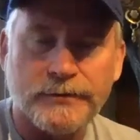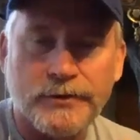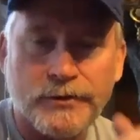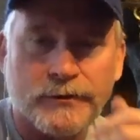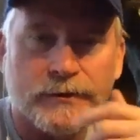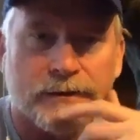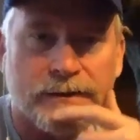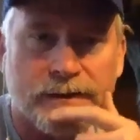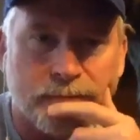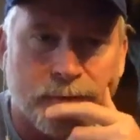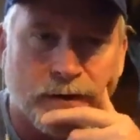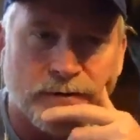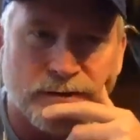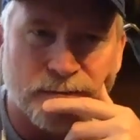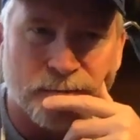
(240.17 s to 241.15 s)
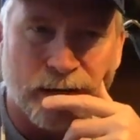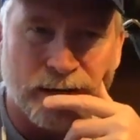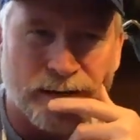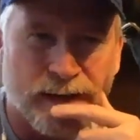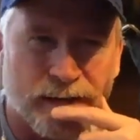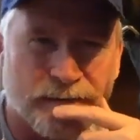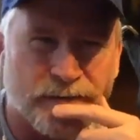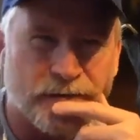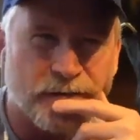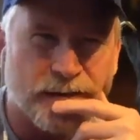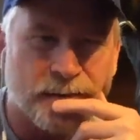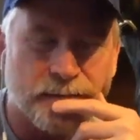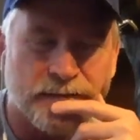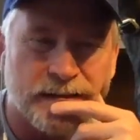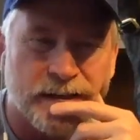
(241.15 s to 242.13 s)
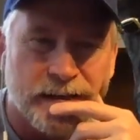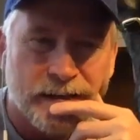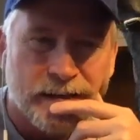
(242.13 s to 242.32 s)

shorter than most of my live streams.